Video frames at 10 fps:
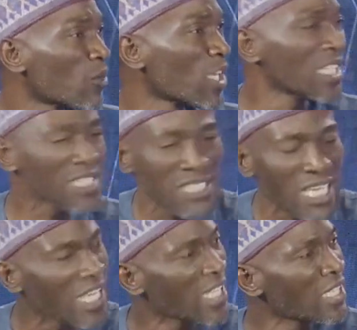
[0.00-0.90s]
But each
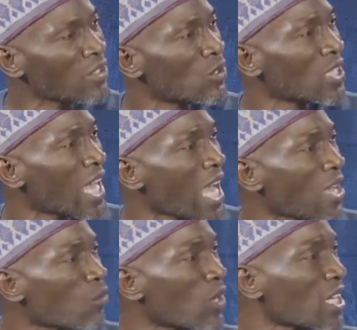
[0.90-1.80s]
day you
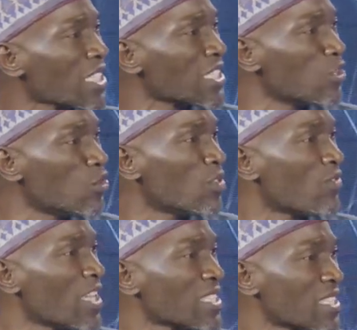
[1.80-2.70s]
hear we create new
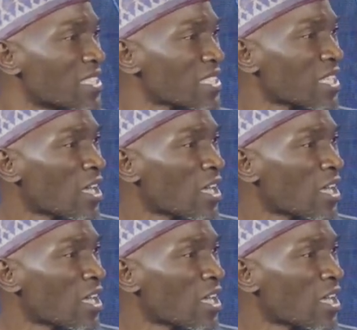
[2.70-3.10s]
universities.